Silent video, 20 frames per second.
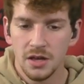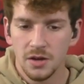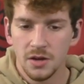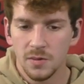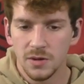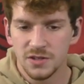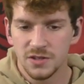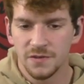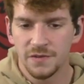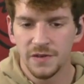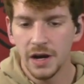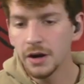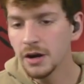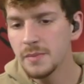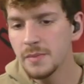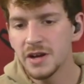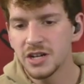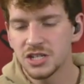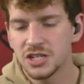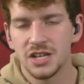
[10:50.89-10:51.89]
was very
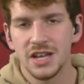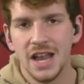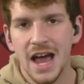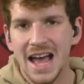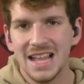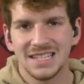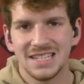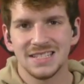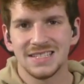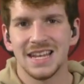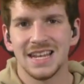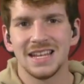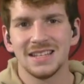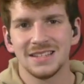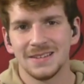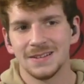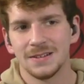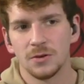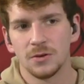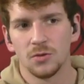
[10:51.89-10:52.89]
much not
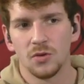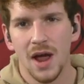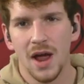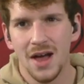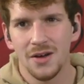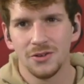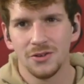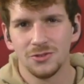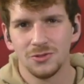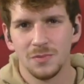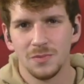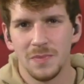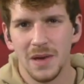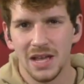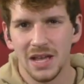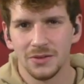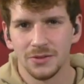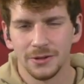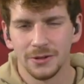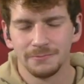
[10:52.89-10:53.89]
centered around
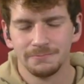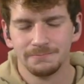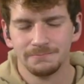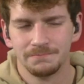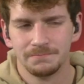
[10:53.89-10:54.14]
Baylor,